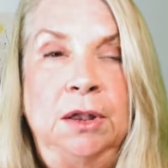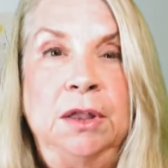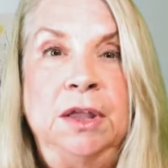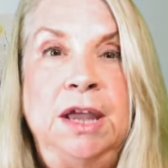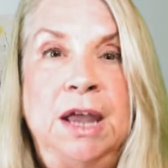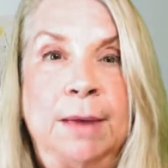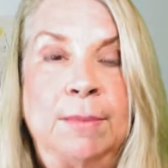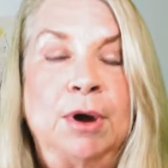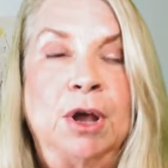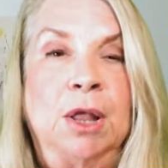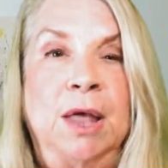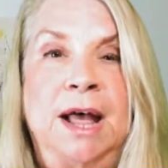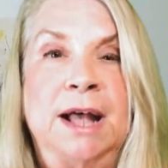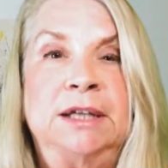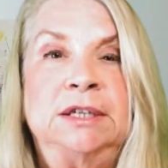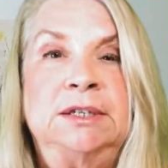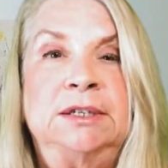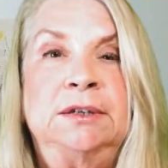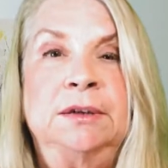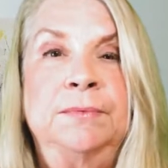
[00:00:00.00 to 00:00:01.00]
the
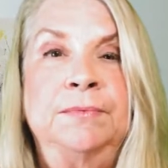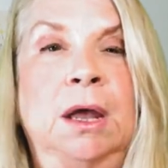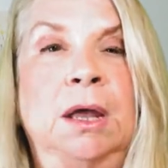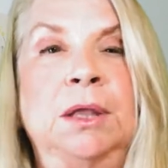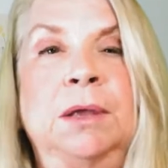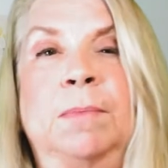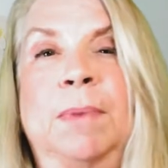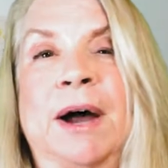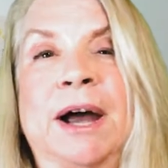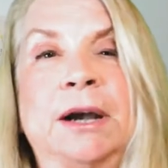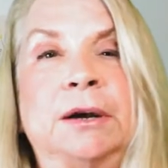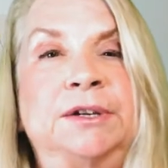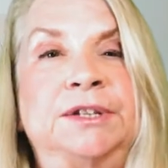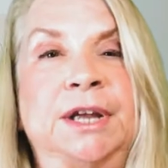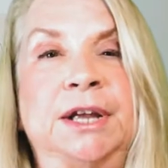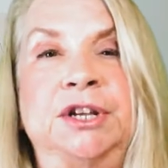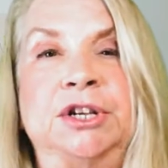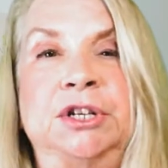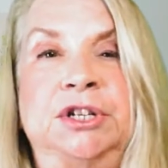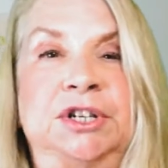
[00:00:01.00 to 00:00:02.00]
MLS, and the buyer's
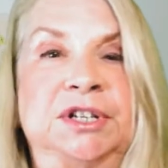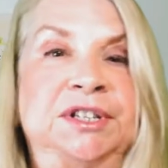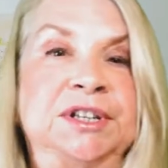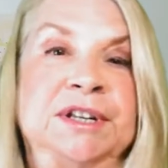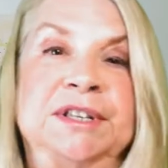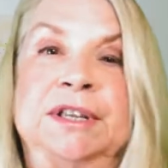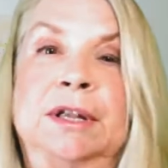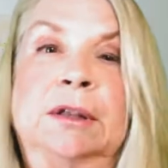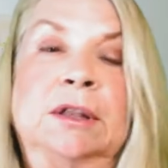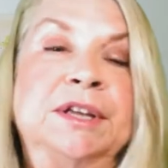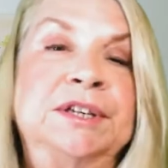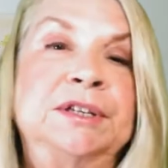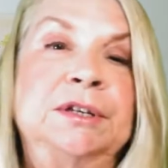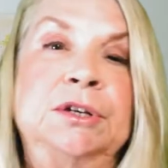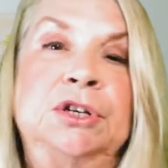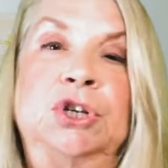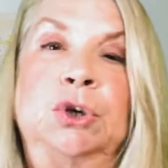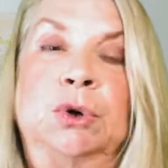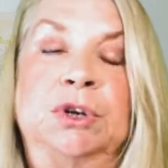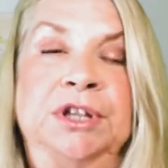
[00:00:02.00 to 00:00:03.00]
agent just doesn't
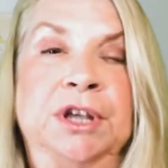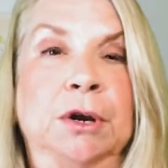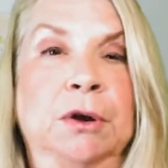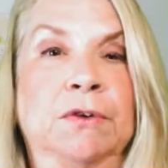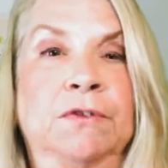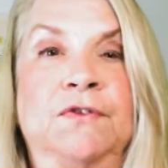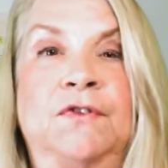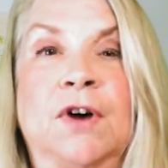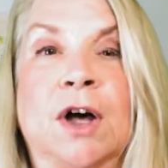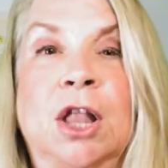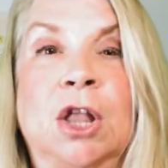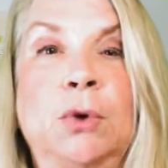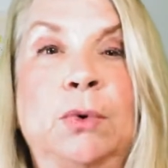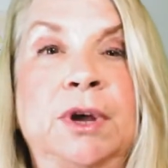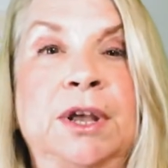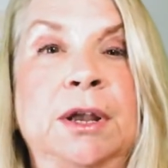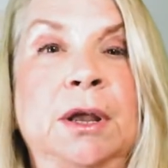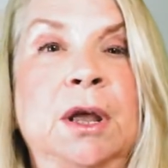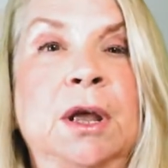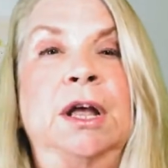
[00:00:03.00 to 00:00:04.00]
listen to it. They don't follow
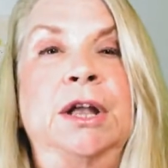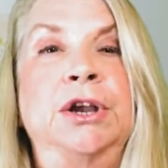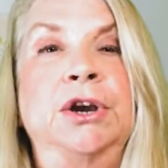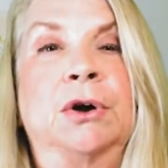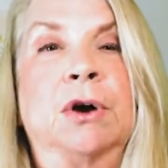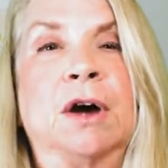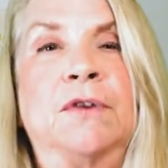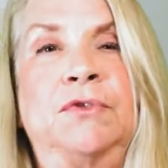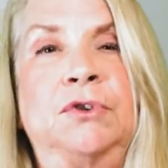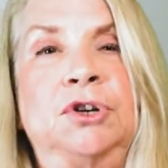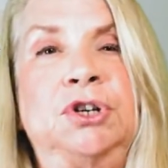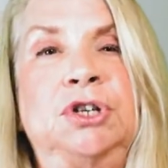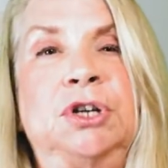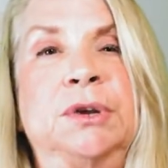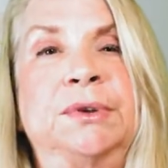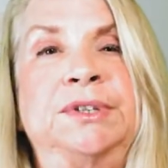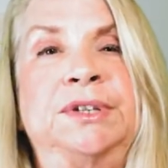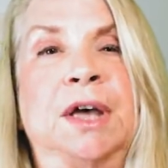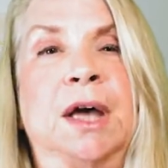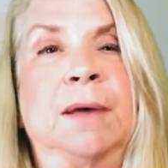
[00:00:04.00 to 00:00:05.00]
it, and your offer
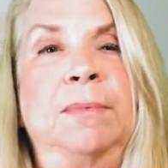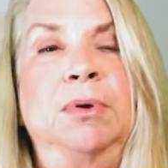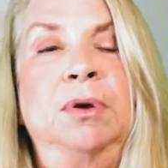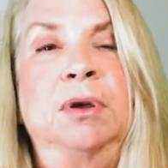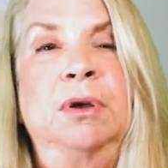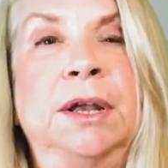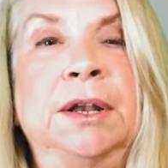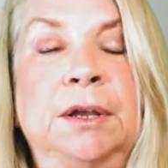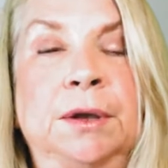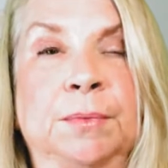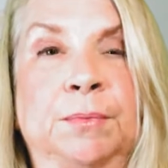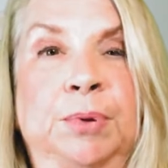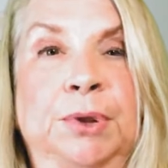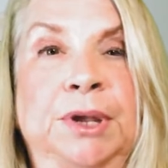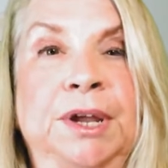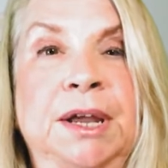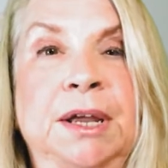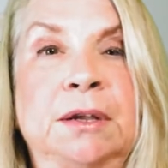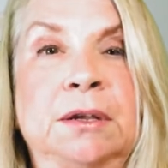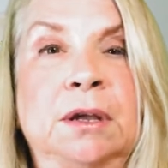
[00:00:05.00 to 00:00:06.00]
shows up
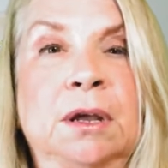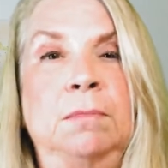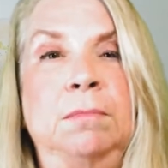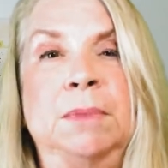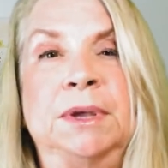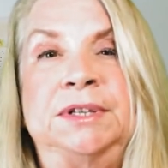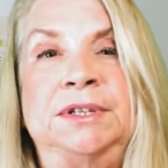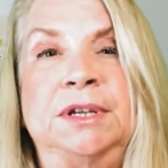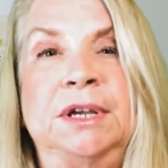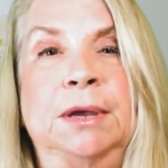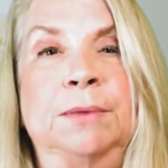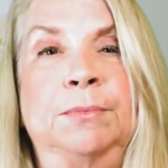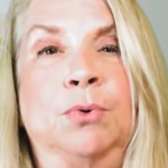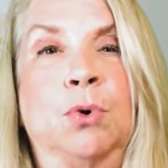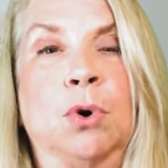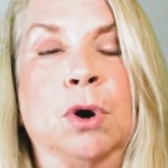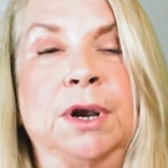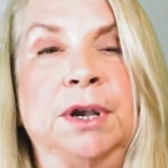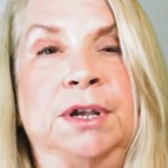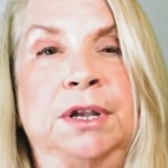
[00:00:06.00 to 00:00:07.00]
incomplete, missing
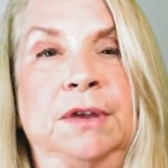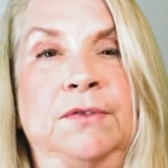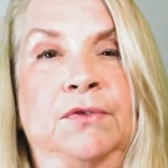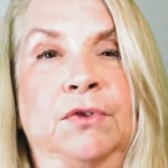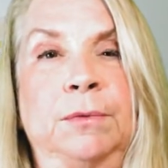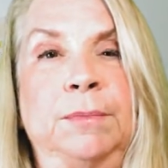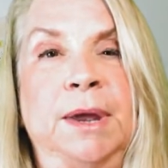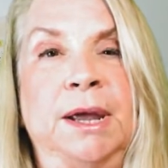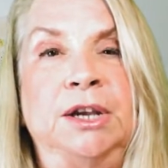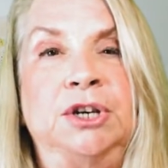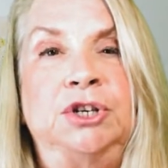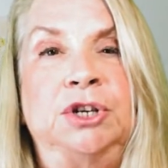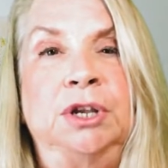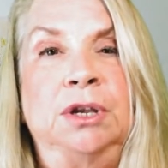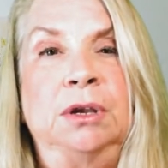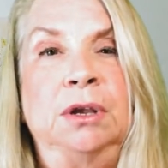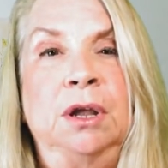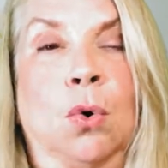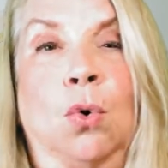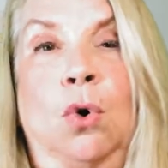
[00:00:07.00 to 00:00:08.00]
important
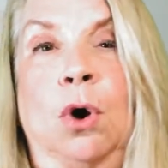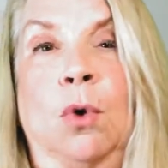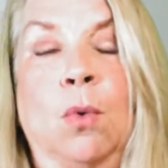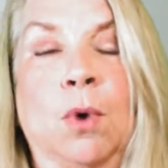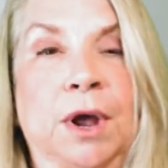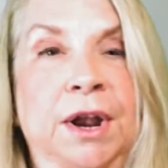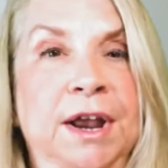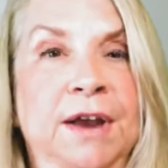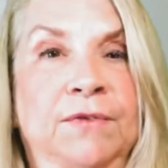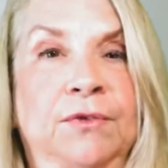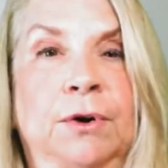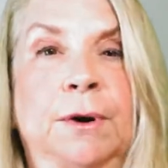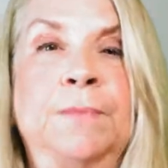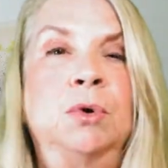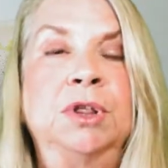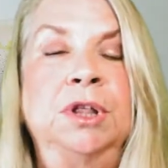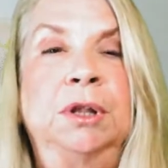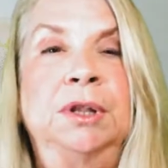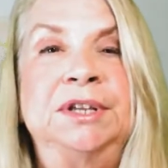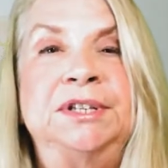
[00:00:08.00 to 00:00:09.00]
information, or whatever.
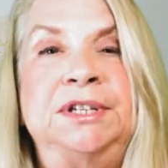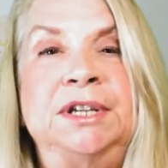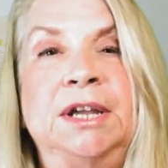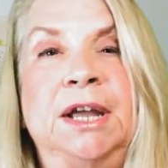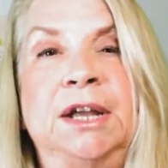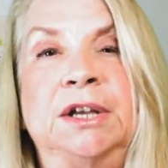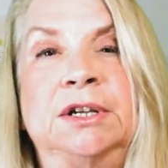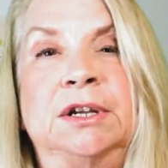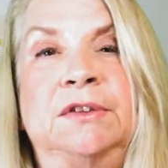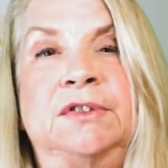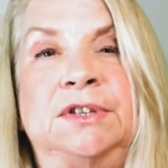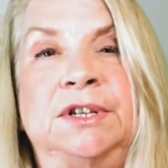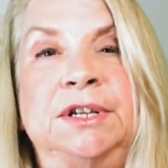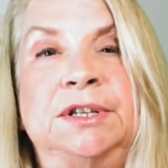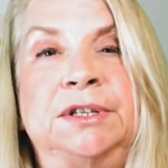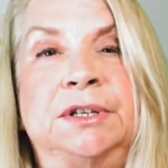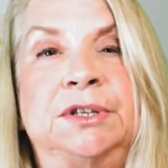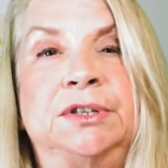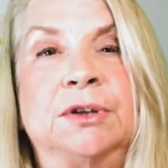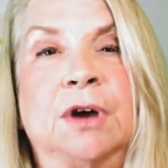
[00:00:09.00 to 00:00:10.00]
When the listing agent
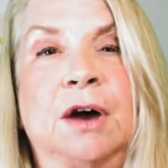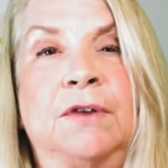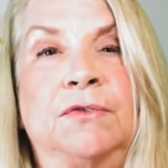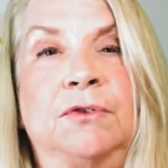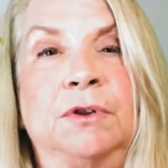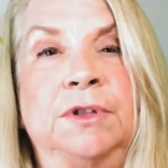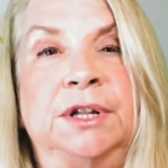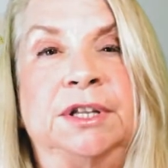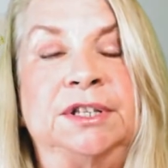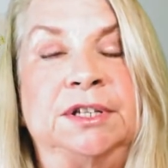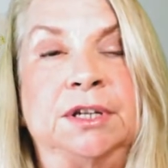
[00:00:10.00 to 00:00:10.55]
sees this offer that's